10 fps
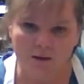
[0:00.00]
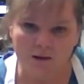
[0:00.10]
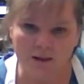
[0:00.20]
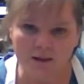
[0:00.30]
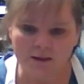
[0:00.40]

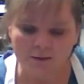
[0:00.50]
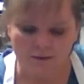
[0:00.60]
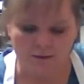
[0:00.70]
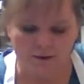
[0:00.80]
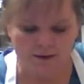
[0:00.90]
cheese,
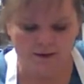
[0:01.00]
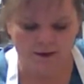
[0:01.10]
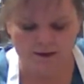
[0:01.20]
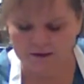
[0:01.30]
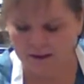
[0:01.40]
grated
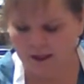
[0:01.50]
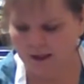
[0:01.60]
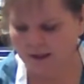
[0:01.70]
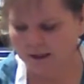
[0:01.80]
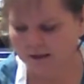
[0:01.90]
cheese,
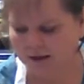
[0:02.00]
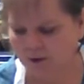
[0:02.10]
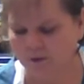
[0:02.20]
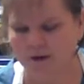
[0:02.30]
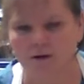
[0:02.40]
and
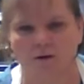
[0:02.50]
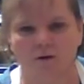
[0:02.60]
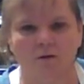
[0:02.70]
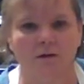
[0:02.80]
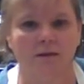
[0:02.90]
that way it all
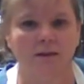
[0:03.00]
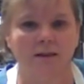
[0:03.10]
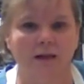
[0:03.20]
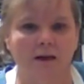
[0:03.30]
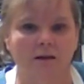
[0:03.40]
cooks
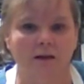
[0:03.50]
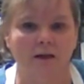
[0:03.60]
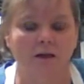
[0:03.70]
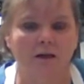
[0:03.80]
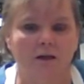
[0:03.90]
together.
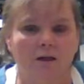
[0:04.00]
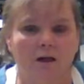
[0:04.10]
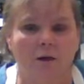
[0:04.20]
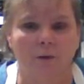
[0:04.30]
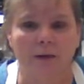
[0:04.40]

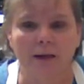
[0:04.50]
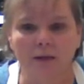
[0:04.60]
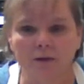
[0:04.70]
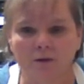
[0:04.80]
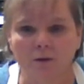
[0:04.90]

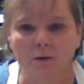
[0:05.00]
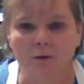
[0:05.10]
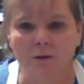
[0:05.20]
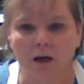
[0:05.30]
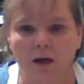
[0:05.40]
Alright,
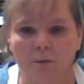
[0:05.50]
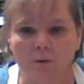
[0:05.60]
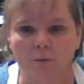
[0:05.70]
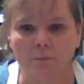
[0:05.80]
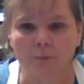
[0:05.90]
so I
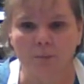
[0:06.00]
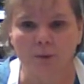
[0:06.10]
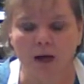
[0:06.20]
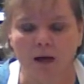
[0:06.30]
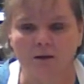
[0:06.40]
will be
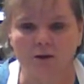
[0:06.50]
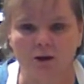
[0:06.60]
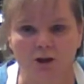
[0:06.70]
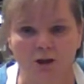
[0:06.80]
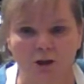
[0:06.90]
back to
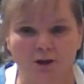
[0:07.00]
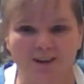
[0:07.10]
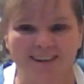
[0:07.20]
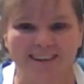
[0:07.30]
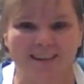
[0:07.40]
show you
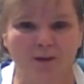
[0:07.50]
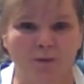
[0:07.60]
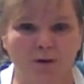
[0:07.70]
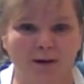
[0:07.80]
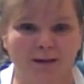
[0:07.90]
the end
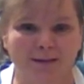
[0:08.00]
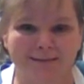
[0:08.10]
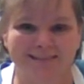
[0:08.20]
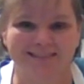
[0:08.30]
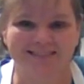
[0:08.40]

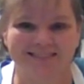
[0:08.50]
product.